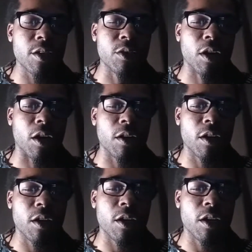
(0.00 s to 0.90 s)
you know,
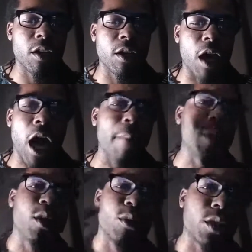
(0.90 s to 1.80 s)
I'm a
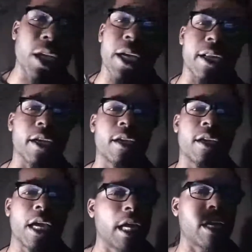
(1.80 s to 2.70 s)
lieutenant.
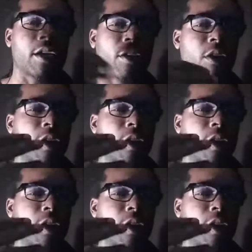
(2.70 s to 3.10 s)
And